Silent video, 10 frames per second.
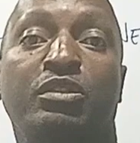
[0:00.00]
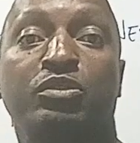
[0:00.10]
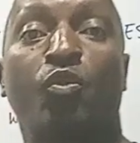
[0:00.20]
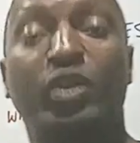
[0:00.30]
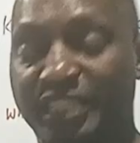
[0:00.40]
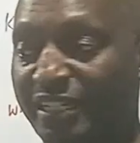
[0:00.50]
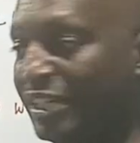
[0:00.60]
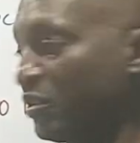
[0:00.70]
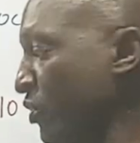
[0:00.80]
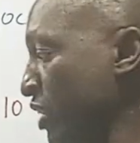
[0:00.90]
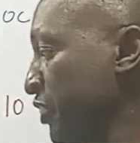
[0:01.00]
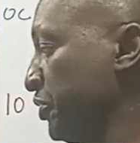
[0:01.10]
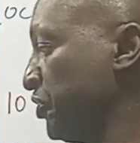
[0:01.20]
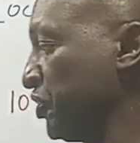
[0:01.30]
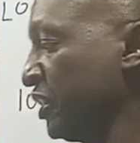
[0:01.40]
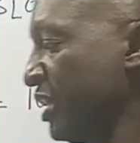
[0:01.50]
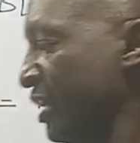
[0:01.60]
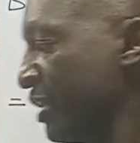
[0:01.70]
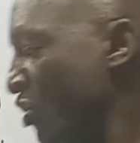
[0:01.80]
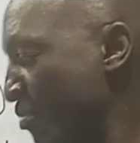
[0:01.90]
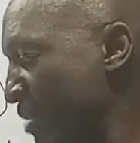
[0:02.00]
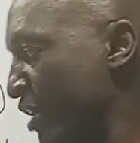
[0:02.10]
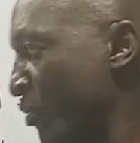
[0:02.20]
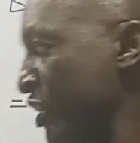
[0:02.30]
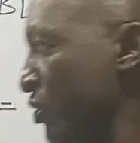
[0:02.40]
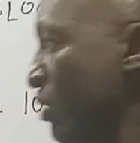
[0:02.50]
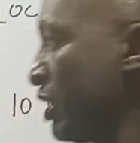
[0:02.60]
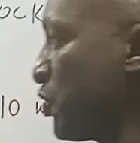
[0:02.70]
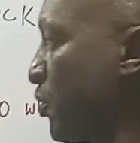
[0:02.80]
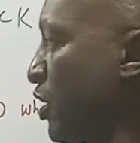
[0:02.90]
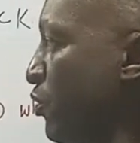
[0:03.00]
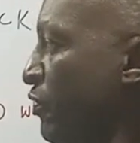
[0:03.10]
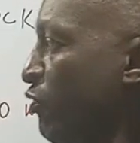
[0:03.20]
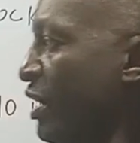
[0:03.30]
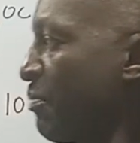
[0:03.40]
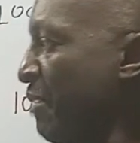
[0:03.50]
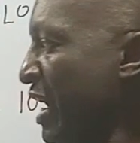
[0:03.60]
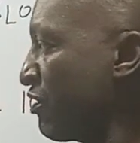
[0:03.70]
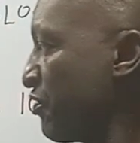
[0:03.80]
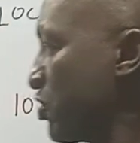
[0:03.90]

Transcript: water that you're going to use. Normally, when you are doing with 1 bag of